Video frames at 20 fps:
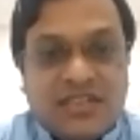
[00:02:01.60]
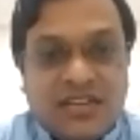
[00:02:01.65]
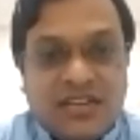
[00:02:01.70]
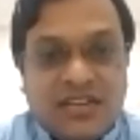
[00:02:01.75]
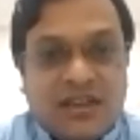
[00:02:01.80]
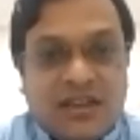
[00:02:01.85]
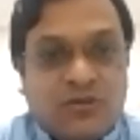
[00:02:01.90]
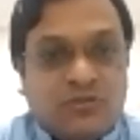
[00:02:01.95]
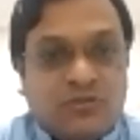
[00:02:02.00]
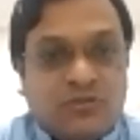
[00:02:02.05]

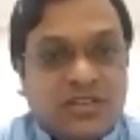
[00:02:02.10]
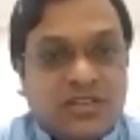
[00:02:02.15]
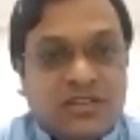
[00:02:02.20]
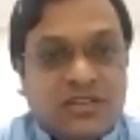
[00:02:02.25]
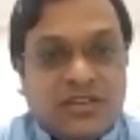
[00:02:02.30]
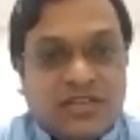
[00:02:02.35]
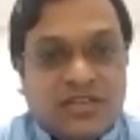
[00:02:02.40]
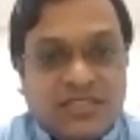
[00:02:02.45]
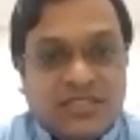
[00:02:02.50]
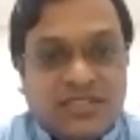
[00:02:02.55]
allow
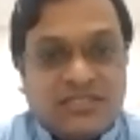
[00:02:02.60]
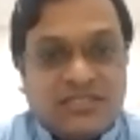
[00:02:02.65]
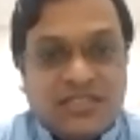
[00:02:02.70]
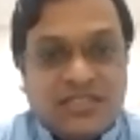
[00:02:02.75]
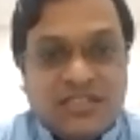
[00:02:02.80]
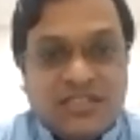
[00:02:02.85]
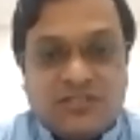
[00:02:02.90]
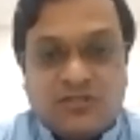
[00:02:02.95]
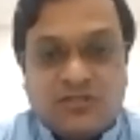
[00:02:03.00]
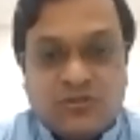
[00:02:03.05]
the other
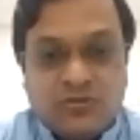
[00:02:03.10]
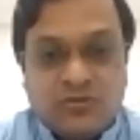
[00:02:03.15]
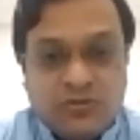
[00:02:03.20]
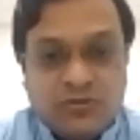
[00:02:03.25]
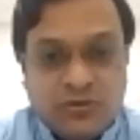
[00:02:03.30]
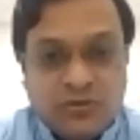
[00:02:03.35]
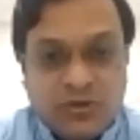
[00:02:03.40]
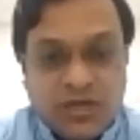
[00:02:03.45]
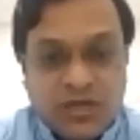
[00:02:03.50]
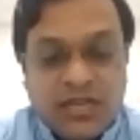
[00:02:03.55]
cells
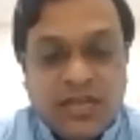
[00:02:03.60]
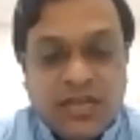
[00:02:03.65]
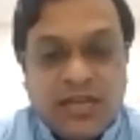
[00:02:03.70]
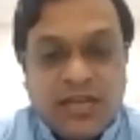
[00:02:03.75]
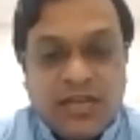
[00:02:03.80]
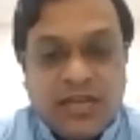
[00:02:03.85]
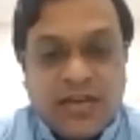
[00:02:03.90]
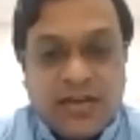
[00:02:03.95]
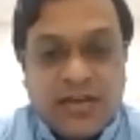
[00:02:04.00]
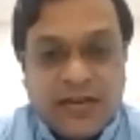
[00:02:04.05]
to
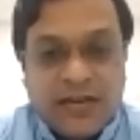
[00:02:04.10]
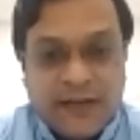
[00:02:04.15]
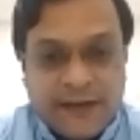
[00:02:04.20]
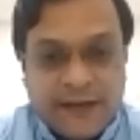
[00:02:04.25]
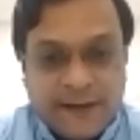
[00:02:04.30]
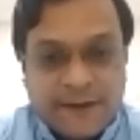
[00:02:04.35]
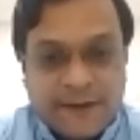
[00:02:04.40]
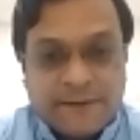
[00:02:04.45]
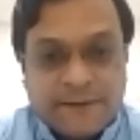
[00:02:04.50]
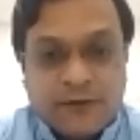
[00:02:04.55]

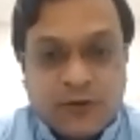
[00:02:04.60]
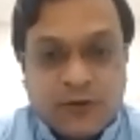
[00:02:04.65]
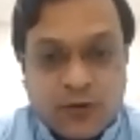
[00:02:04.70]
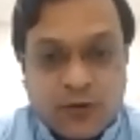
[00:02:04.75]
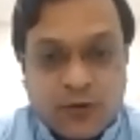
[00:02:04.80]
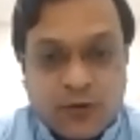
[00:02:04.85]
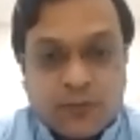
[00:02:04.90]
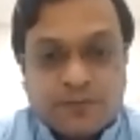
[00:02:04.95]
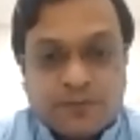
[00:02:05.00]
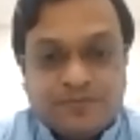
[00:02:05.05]

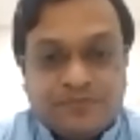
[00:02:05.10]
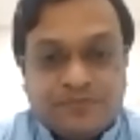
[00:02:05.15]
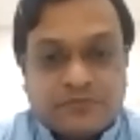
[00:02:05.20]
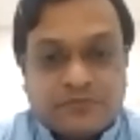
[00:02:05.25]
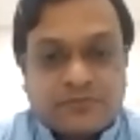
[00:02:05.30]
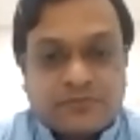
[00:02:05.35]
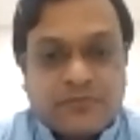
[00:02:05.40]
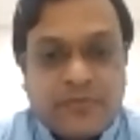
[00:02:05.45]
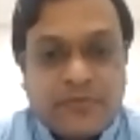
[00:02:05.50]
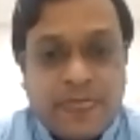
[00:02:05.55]
grow.
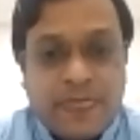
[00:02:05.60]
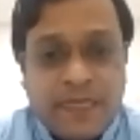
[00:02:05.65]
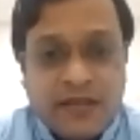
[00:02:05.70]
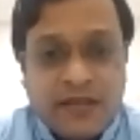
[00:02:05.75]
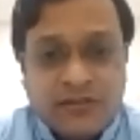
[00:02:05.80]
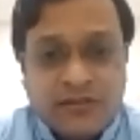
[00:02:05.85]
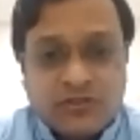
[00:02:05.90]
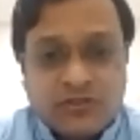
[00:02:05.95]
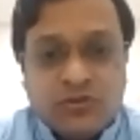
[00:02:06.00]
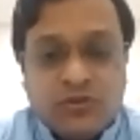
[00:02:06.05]

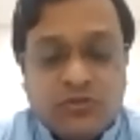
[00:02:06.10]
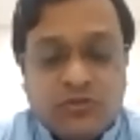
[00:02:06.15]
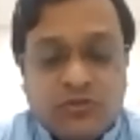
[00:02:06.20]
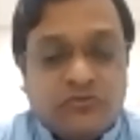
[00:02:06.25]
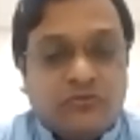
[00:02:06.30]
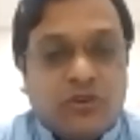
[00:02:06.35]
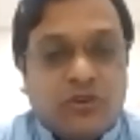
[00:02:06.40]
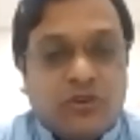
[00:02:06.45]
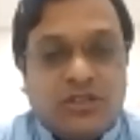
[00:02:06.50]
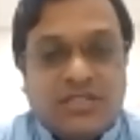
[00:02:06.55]
So
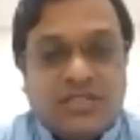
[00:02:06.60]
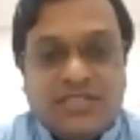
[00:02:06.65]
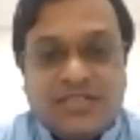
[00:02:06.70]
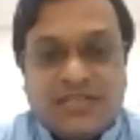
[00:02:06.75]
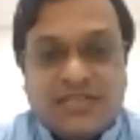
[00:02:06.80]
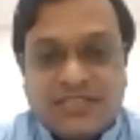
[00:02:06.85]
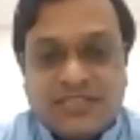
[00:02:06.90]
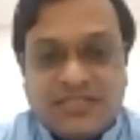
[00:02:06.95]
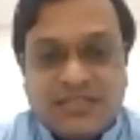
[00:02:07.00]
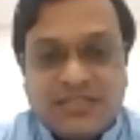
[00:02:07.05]
what
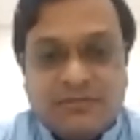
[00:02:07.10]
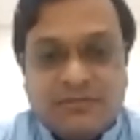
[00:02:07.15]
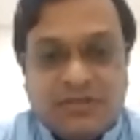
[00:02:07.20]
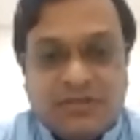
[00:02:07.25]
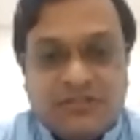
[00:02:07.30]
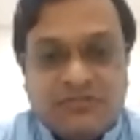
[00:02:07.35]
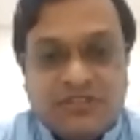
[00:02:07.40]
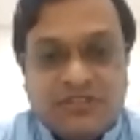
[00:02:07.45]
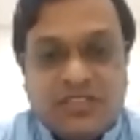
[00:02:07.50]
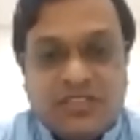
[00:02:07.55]
interesting
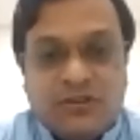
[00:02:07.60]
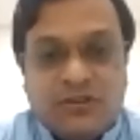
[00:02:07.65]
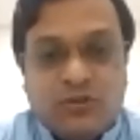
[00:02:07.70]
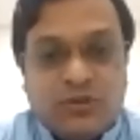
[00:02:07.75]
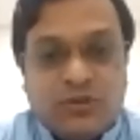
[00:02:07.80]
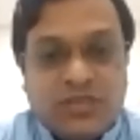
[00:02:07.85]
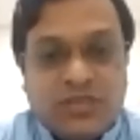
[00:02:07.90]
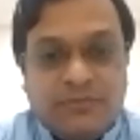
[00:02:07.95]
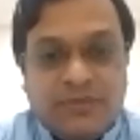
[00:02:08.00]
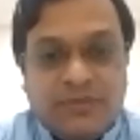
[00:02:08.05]
between the
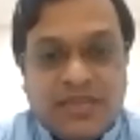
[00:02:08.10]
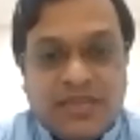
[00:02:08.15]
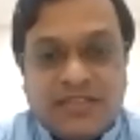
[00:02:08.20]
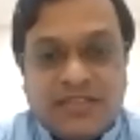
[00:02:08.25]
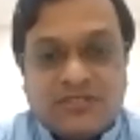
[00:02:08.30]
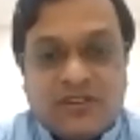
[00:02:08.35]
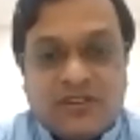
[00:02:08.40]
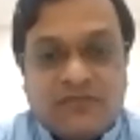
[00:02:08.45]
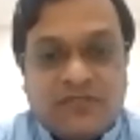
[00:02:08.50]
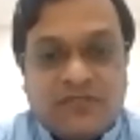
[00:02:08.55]

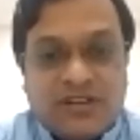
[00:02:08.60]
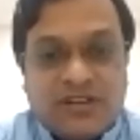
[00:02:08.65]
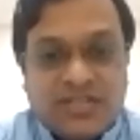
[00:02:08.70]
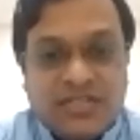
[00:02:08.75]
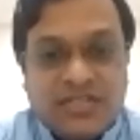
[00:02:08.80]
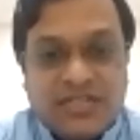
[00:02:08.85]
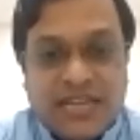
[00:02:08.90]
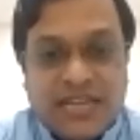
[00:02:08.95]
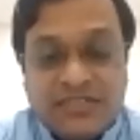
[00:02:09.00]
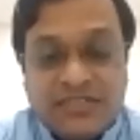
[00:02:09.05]
leukemias of
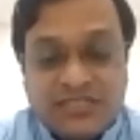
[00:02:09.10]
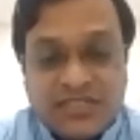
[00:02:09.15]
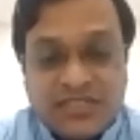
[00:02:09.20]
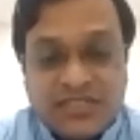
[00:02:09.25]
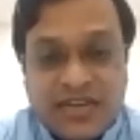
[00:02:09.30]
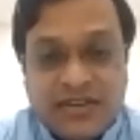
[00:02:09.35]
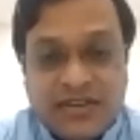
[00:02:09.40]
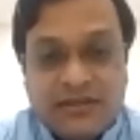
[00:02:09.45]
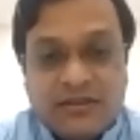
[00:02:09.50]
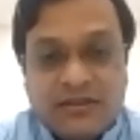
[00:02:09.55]
adult and
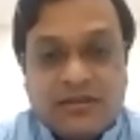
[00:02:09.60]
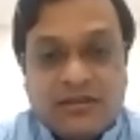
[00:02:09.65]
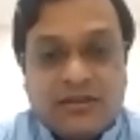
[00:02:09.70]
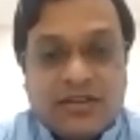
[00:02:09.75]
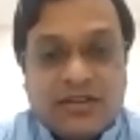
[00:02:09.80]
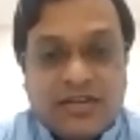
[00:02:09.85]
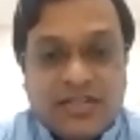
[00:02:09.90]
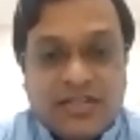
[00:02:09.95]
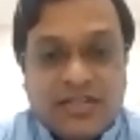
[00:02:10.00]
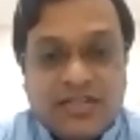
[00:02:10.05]

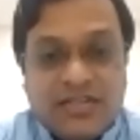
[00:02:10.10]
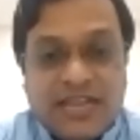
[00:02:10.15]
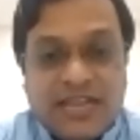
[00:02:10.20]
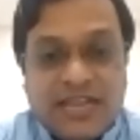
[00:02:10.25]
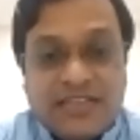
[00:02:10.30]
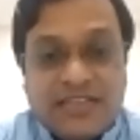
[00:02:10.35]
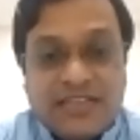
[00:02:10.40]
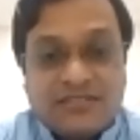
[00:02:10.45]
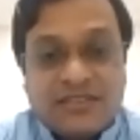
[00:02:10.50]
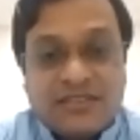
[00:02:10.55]
adult
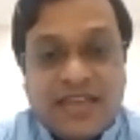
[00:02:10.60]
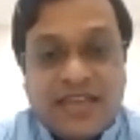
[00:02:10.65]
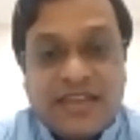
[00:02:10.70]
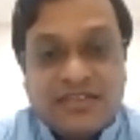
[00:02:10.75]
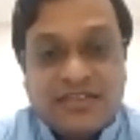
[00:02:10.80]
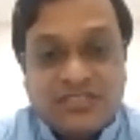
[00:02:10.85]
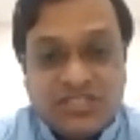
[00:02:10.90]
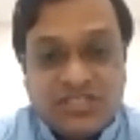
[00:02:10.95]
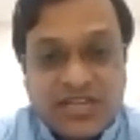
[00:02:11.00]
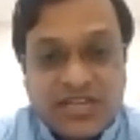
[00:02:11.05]
as
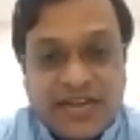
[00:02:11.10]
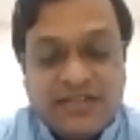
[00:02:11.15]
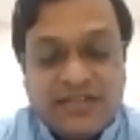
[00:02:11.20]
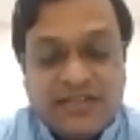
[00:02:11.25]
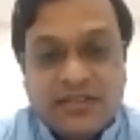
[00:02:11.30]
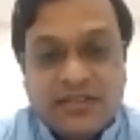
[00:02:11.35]
and a child.